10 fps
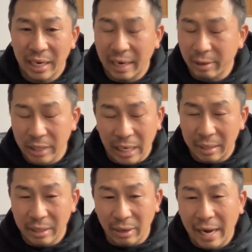
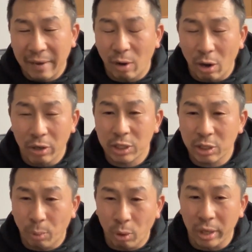and I have all the
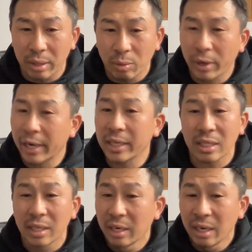support. Whereas
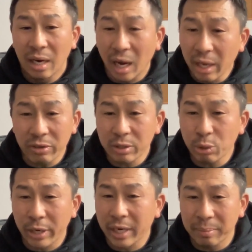others
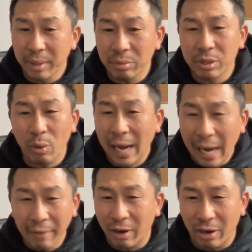who are coming home don't
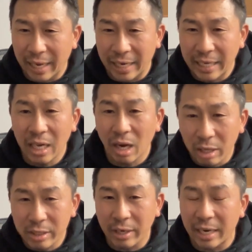have all that. They
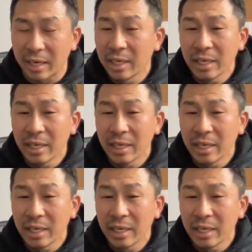lost all that.